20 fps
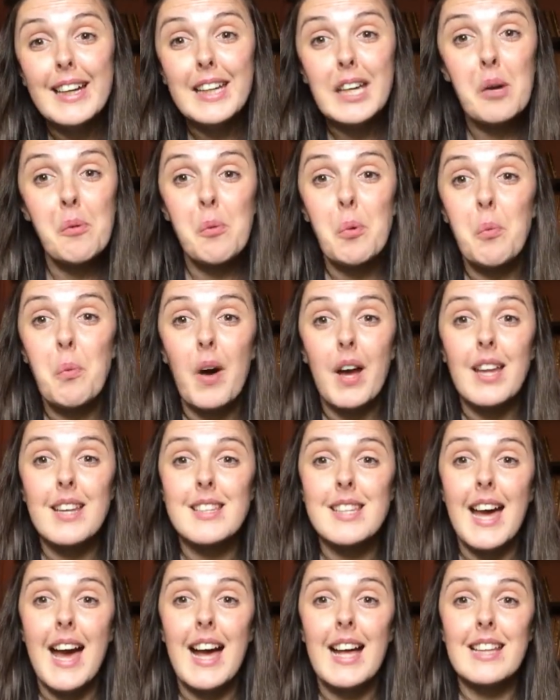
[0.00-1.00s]
Gilbert
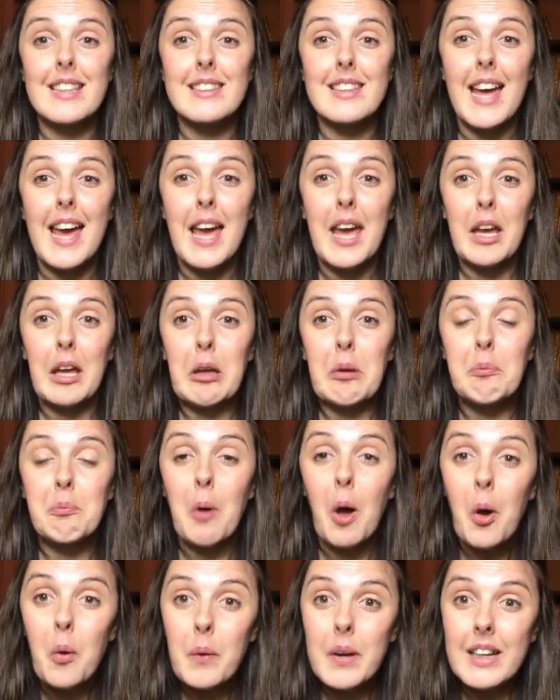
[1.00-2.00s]
White as a
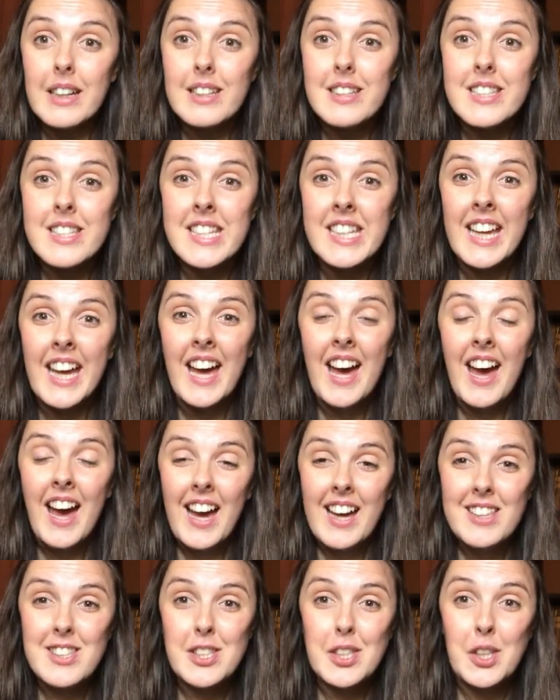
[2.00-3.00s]
poet.
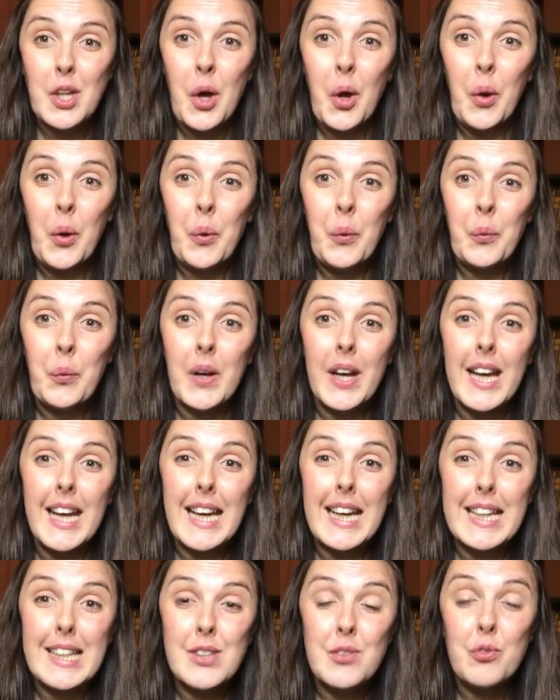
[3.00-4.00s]
So
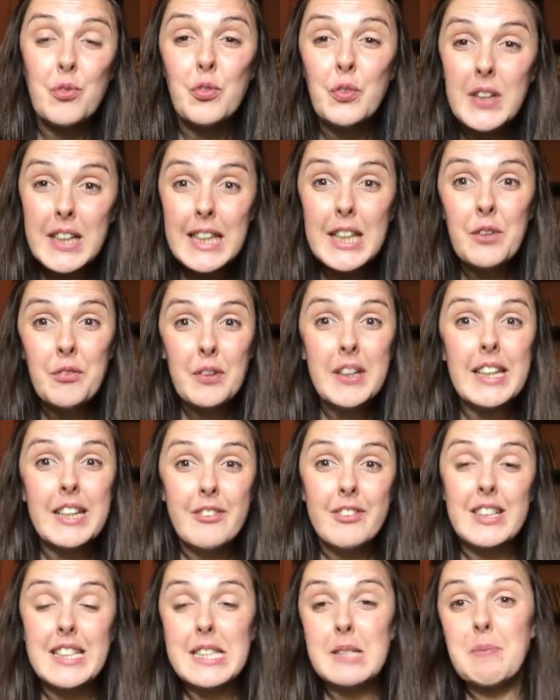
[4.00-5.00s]
it's really, really,
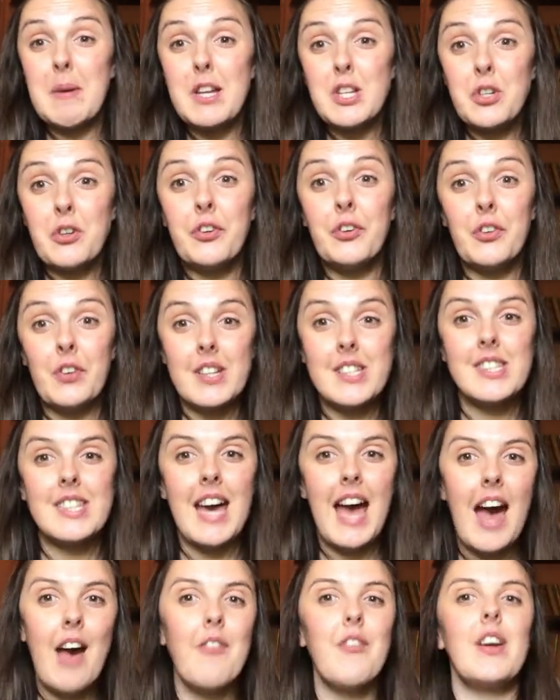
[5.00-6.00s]
really special for us to
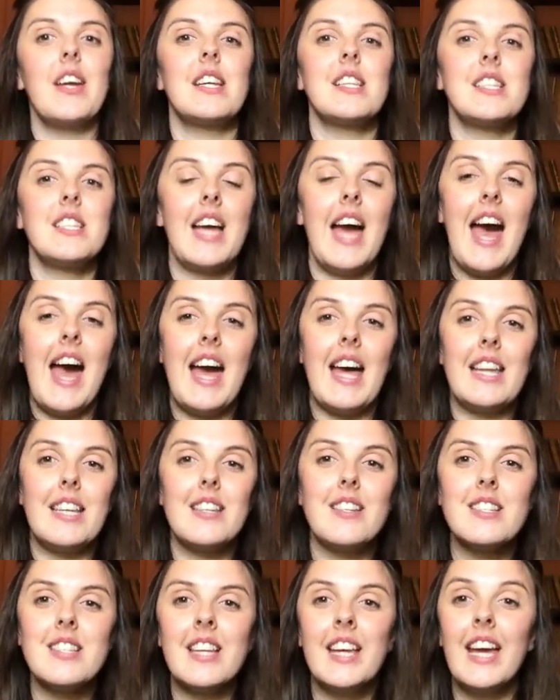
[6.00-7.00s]
have it.
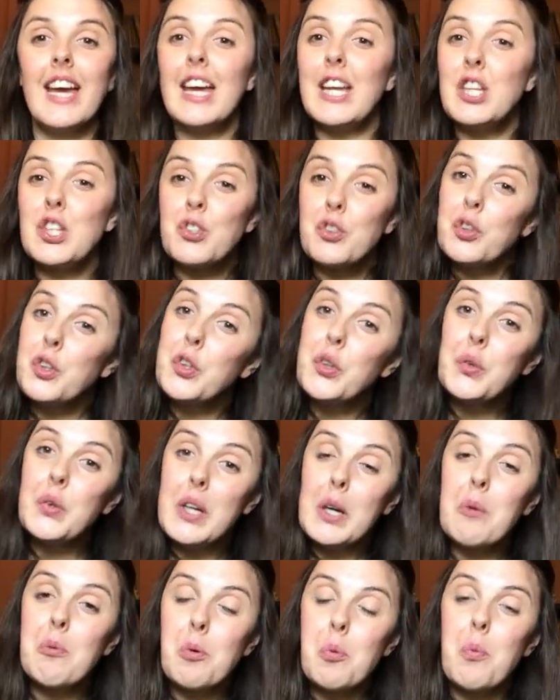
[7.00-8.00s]
And in true
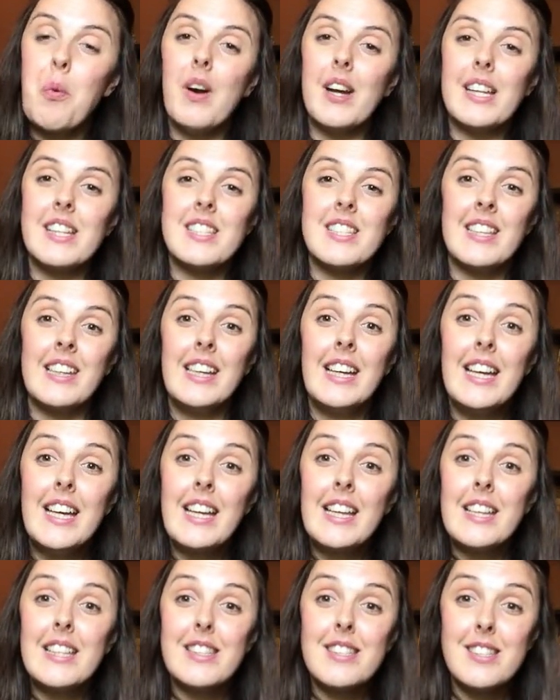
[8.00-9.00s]
Gilbert White
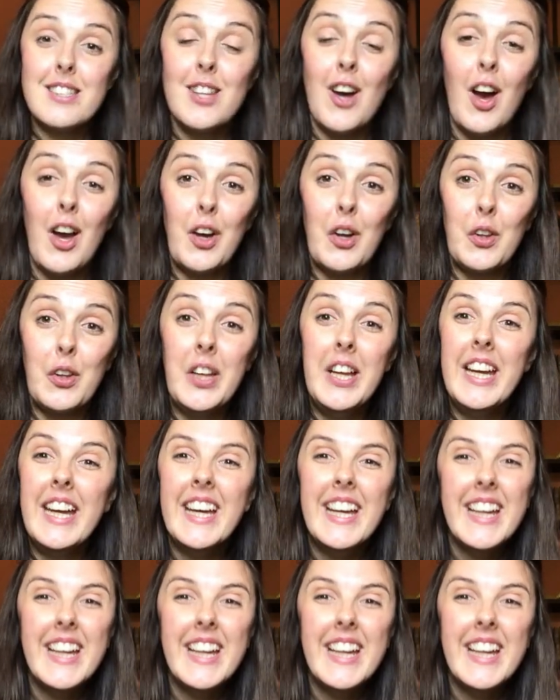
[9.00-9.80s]
style,